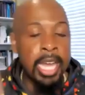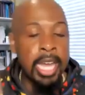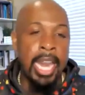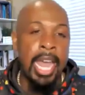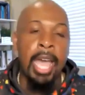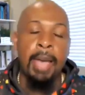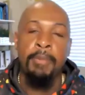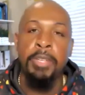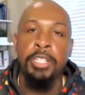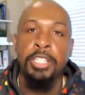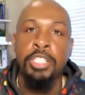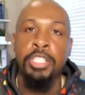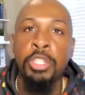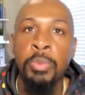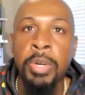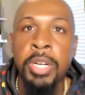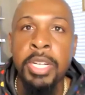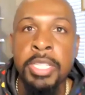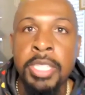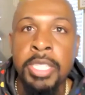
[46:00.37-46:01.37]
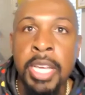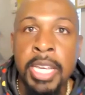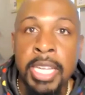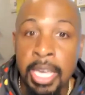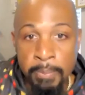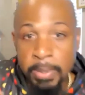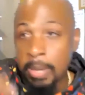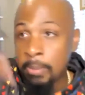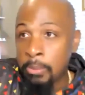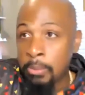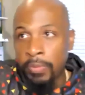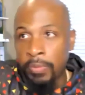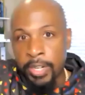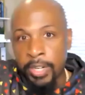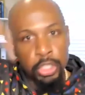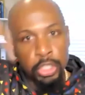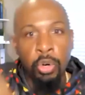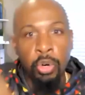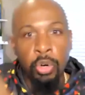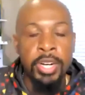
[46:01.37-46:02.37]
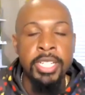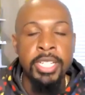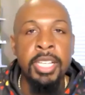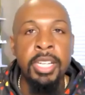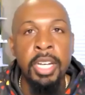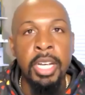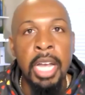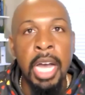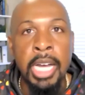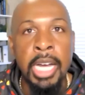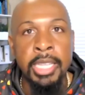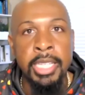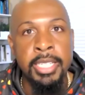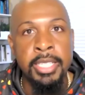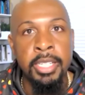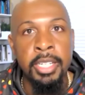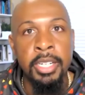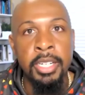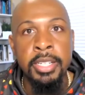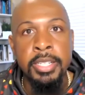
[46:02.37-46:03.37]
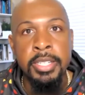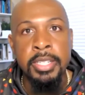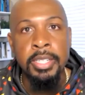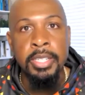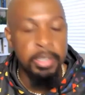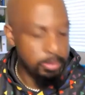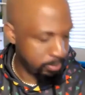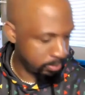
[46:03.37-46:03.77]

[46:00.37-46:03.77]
that happens to us can be more victorious than the God that's in us.